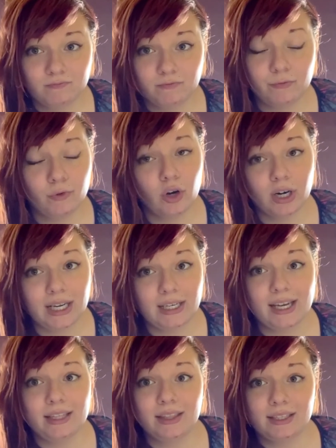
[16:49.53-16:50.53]
for a
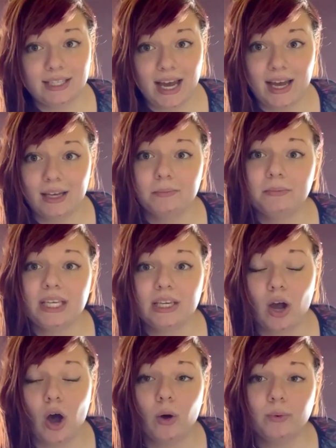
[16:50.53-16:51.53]
length of time. He
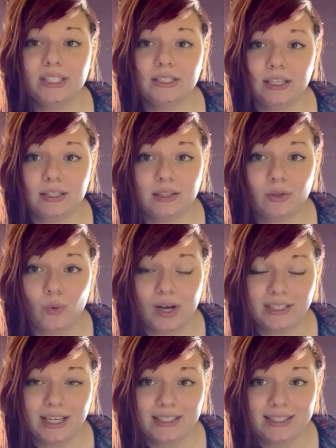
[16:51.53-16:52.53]
always does the
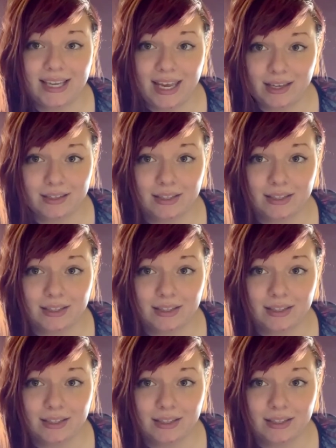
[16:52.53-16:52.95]
one-night stand.